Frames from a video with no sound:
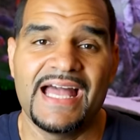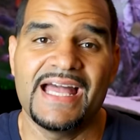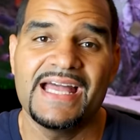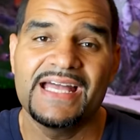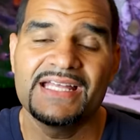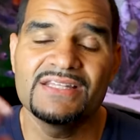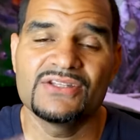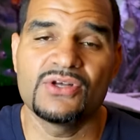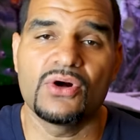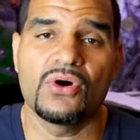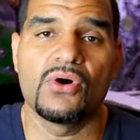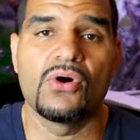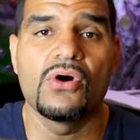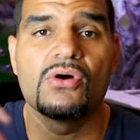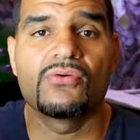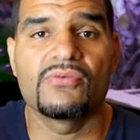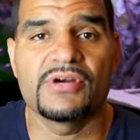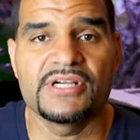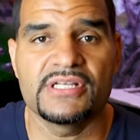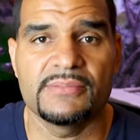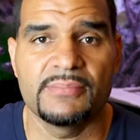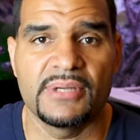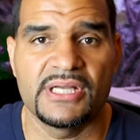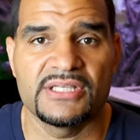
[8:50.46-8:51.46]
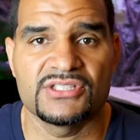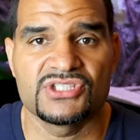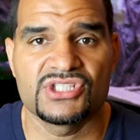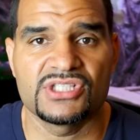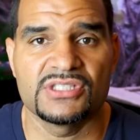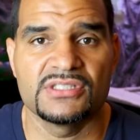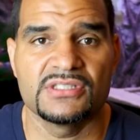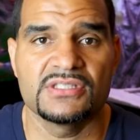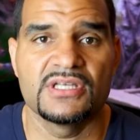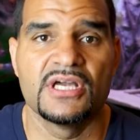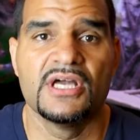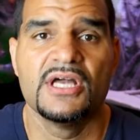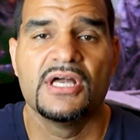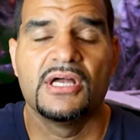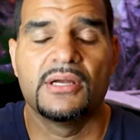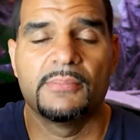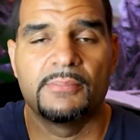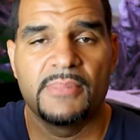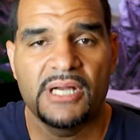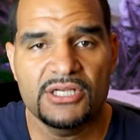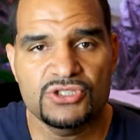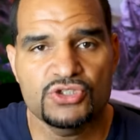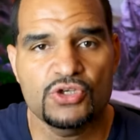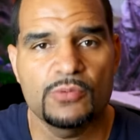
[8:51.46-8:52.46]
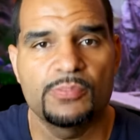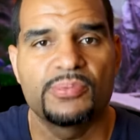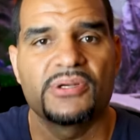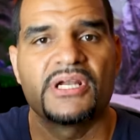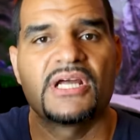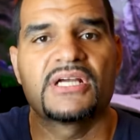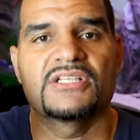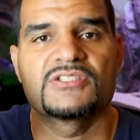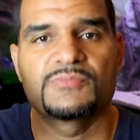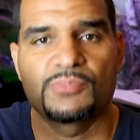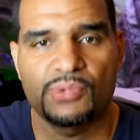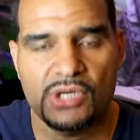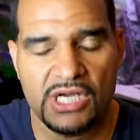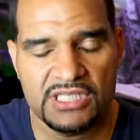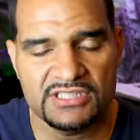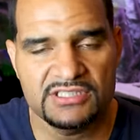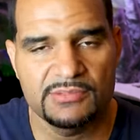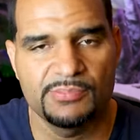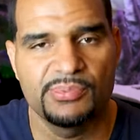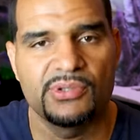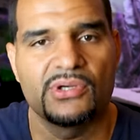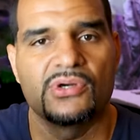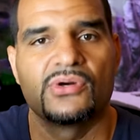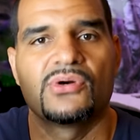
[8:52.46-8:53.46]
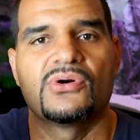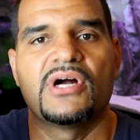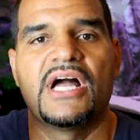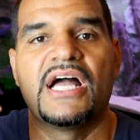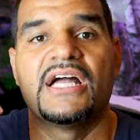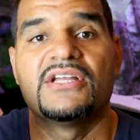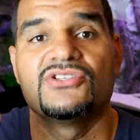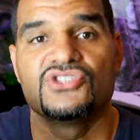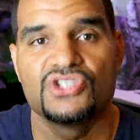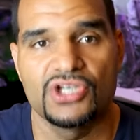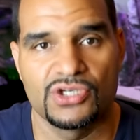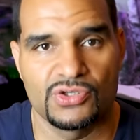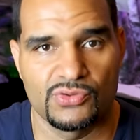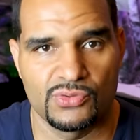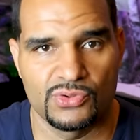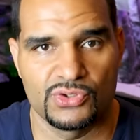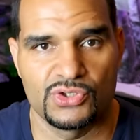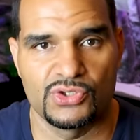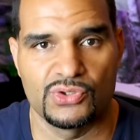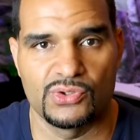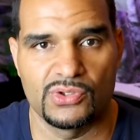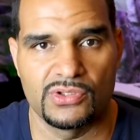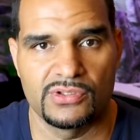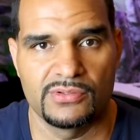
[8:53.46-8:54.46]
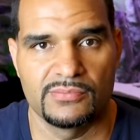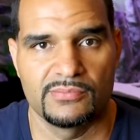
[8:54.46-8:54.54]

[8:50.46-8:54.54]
and the already mentioned Metroplex, Prozipro, and General Cure.